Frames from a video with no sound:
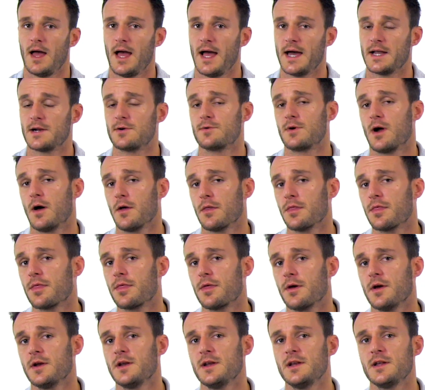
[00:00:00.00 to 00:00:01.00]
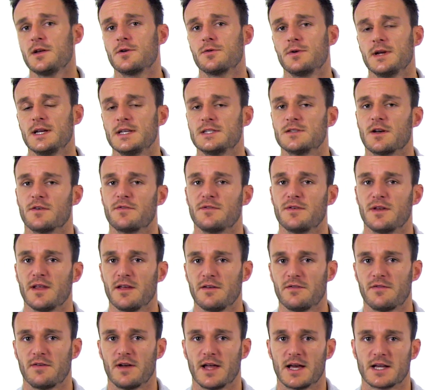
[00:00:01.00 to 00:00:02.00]
At around 30 degrees of
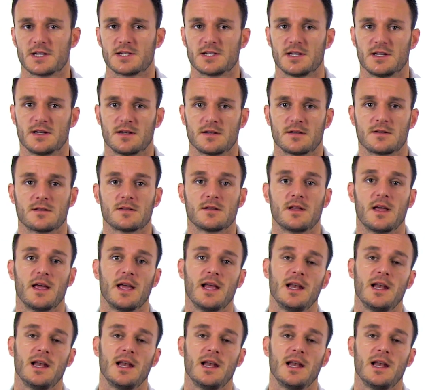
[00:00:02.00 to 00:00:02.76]
knee flexion, the